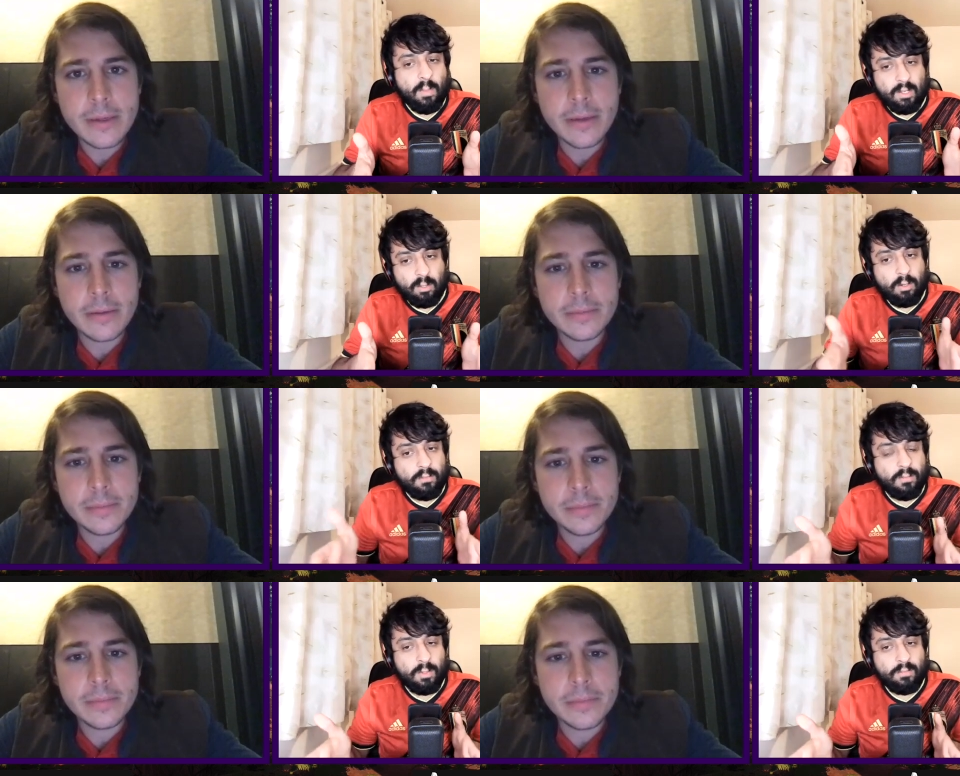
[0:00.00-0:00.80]
Speaker 1: you looked
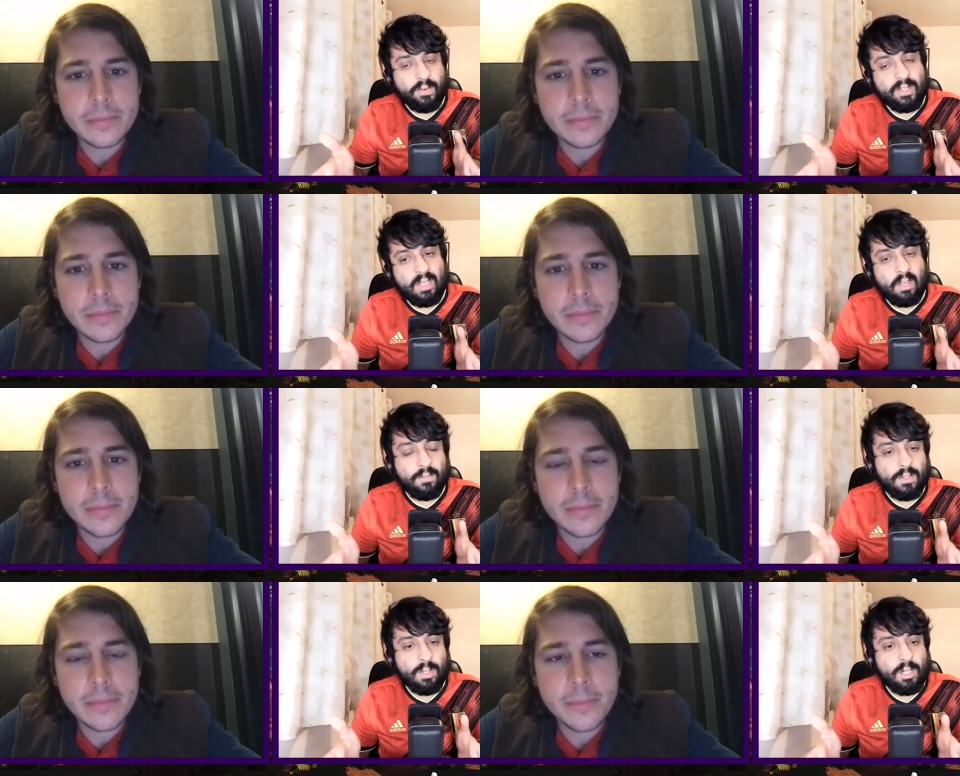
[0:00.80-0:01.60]
through the first Life
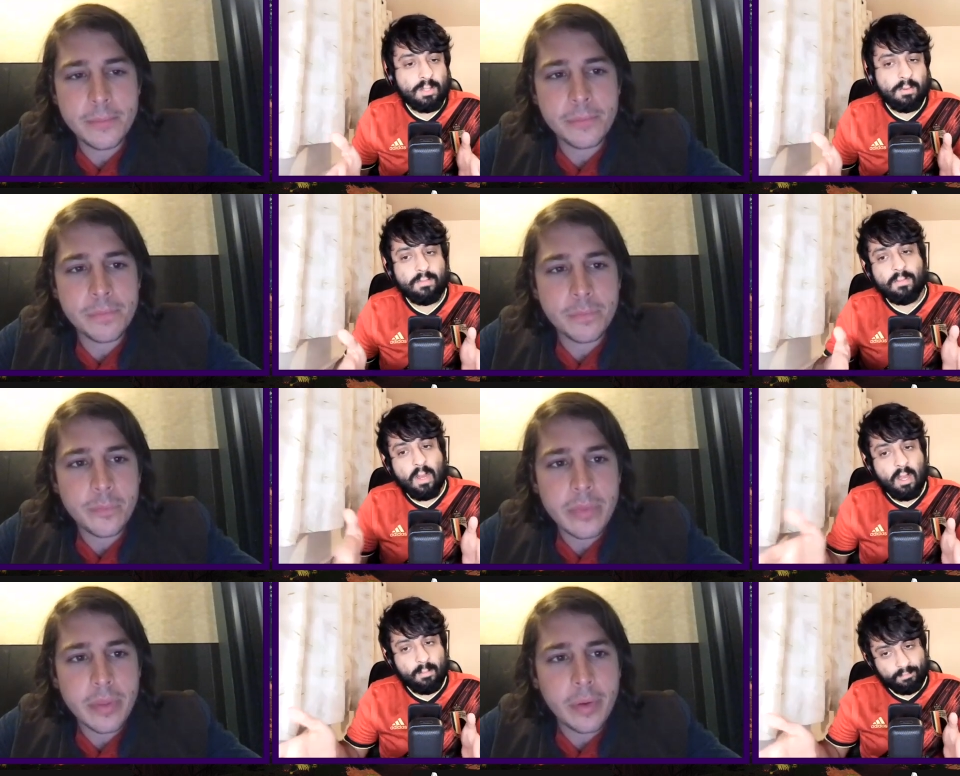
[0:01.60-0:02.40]
is Strange bef-
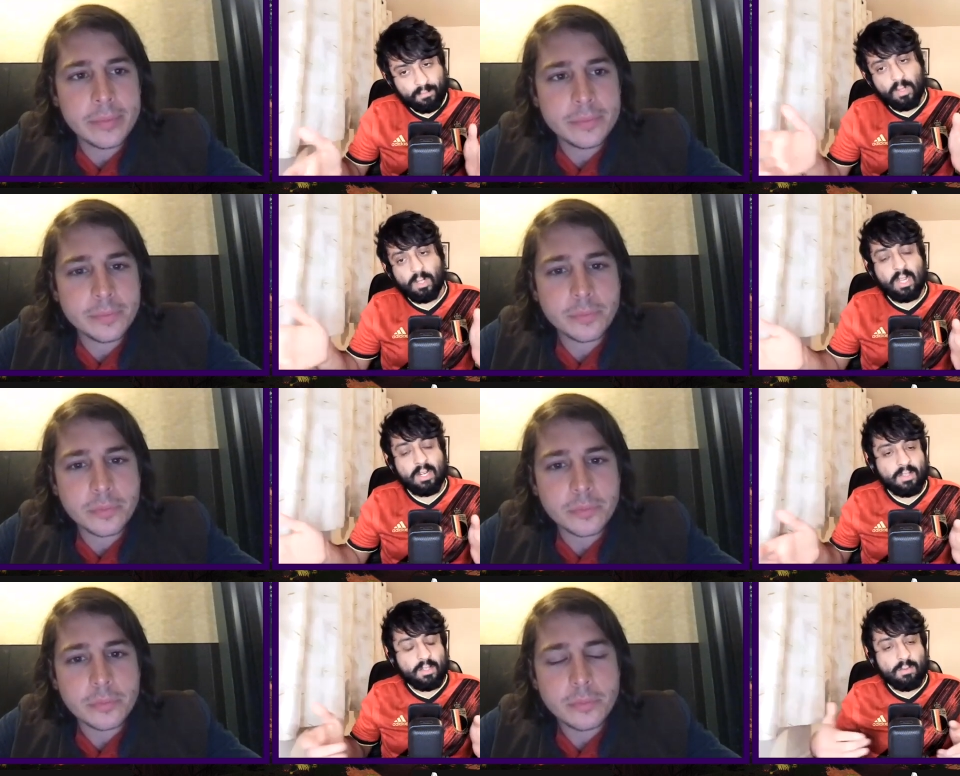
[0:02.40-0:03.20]
um, when you
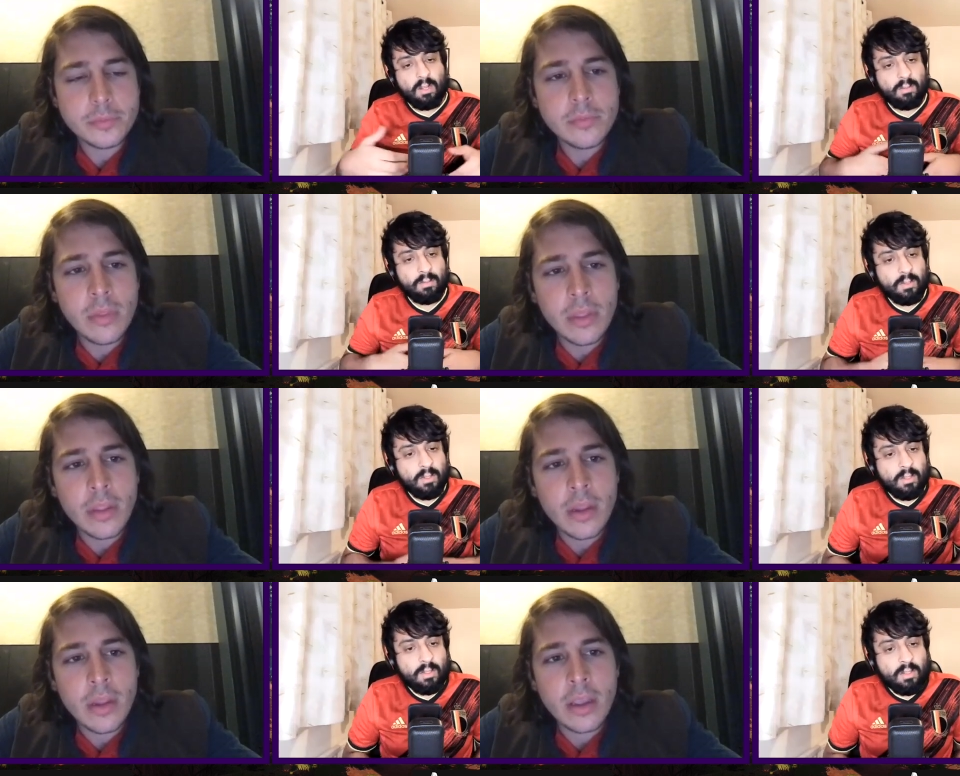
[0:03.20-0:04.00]
landed this role?
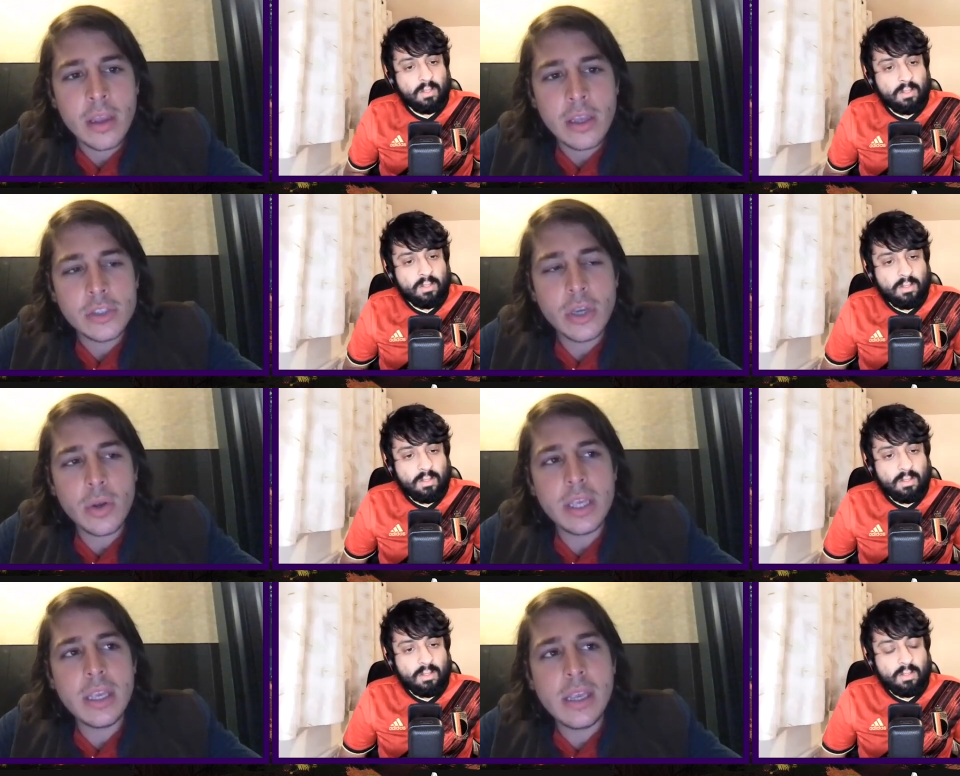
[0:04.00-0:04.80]
Speaker 2: So
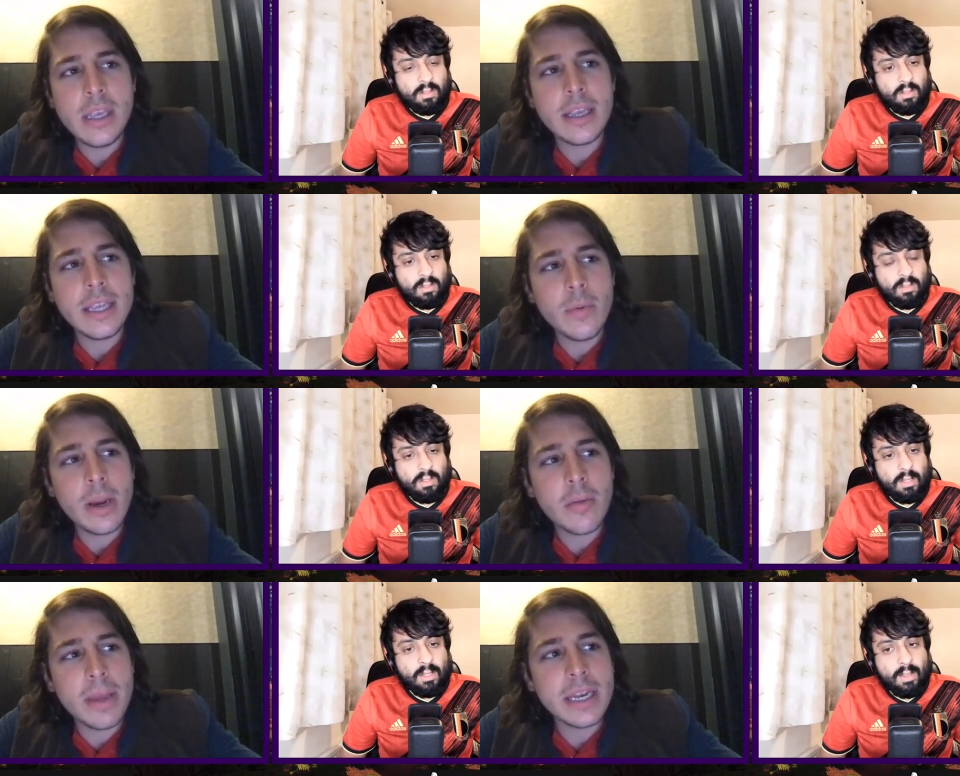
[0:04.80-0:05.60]
he, he
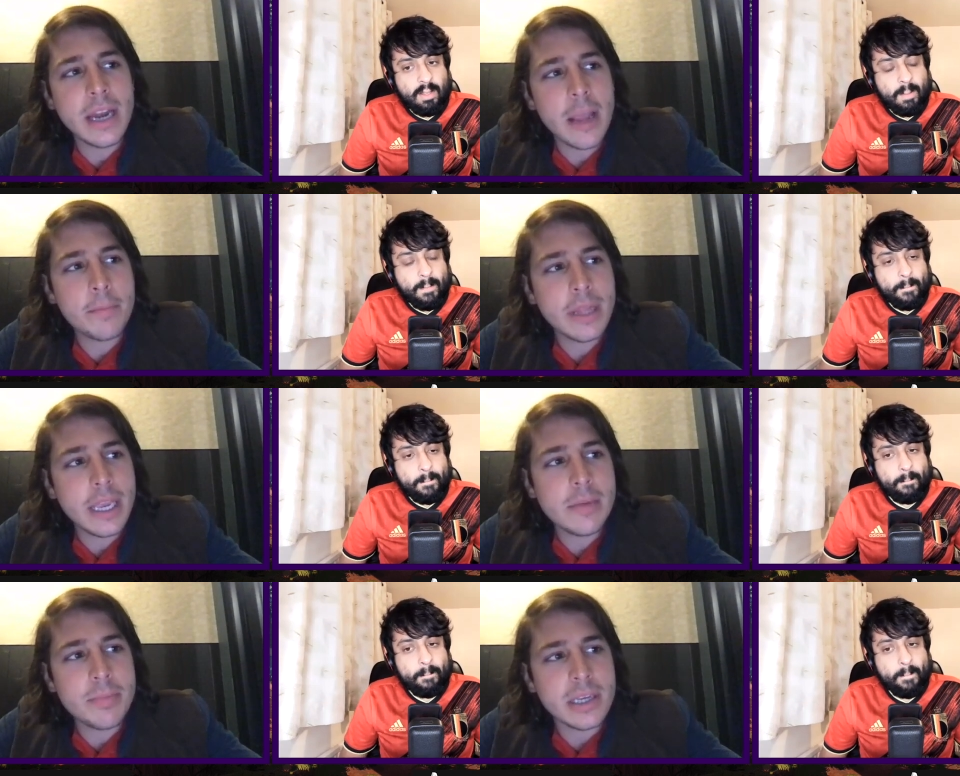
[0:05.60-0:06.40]
recommended I
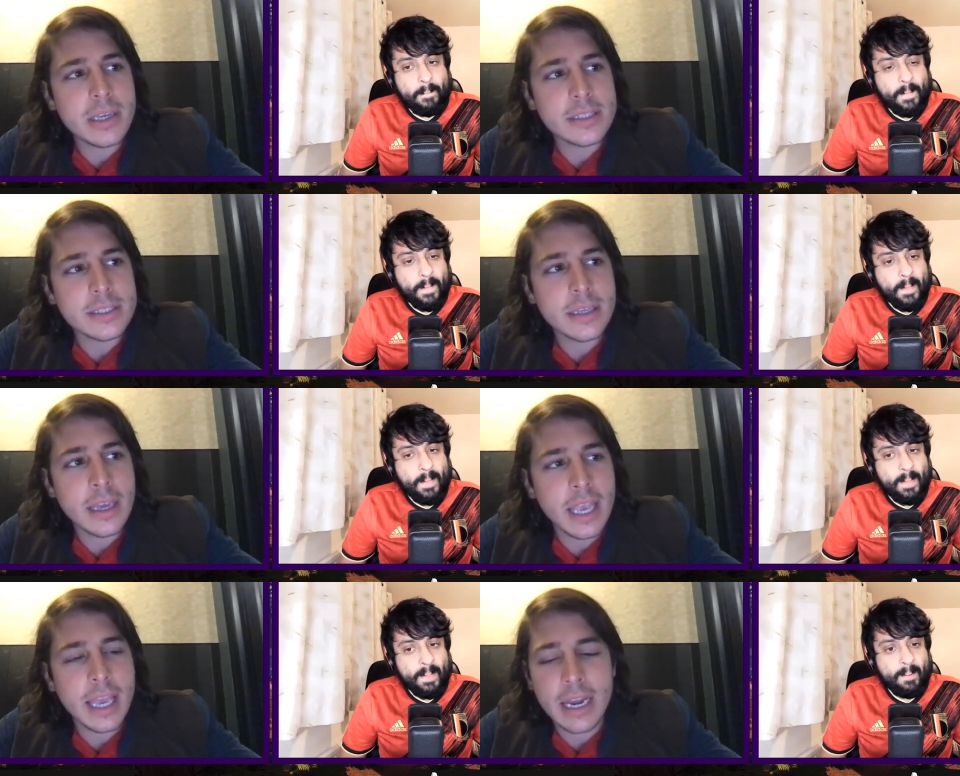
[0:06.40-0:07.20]
played because,
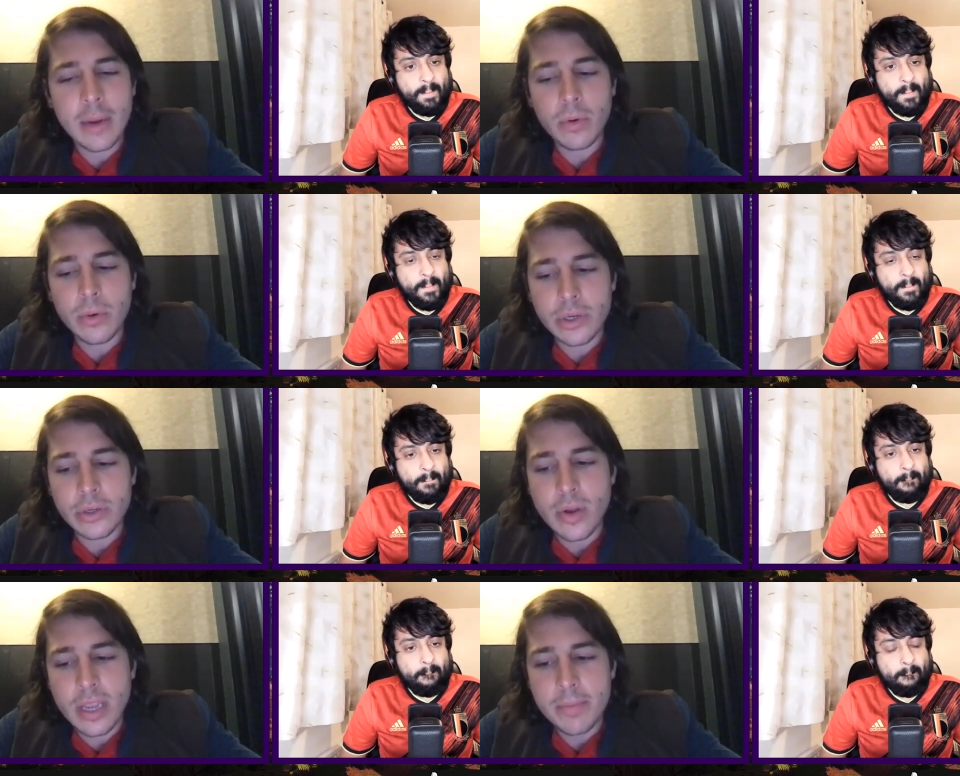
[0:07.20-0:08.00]
again, we were
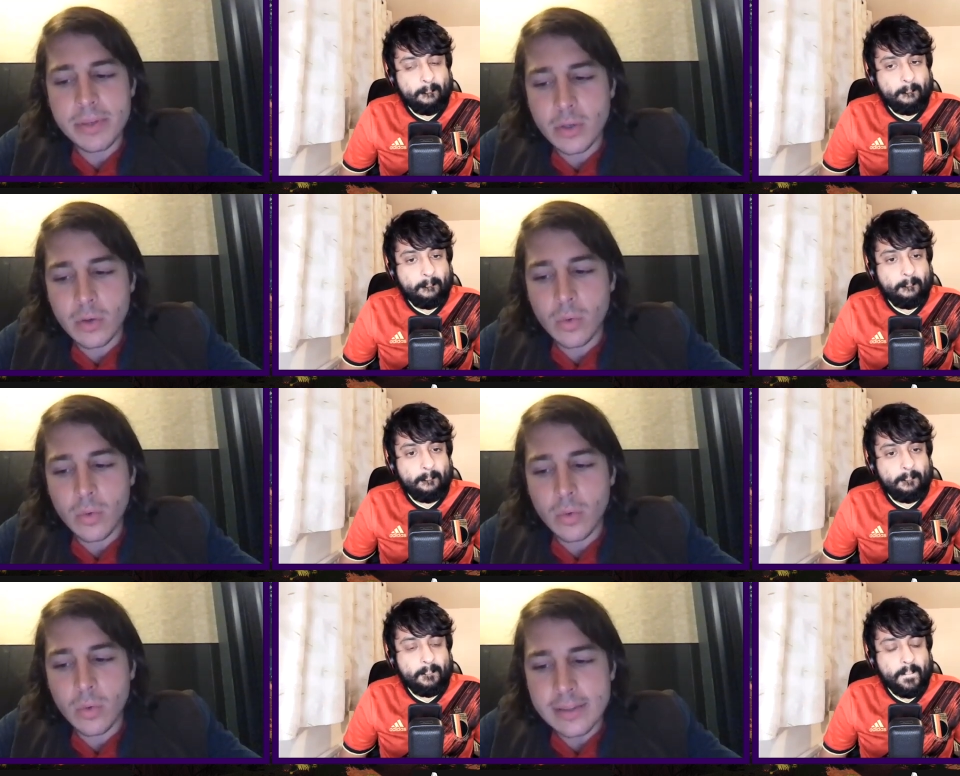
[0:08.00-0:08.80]
doing episode
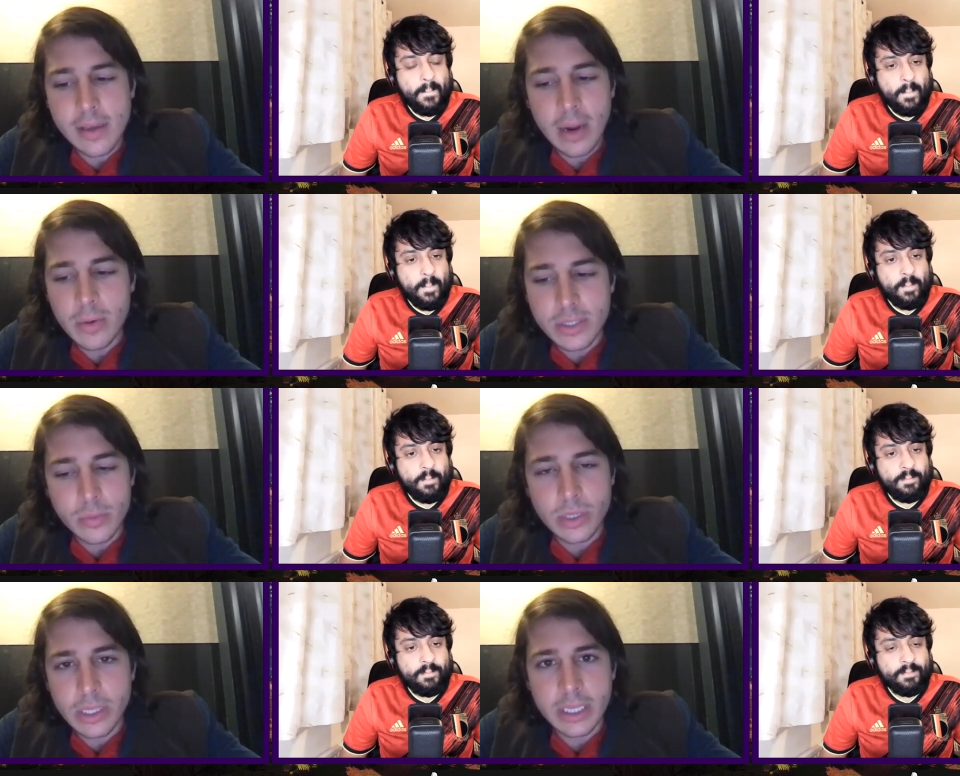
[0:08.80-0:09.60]
one. I, I wasn't really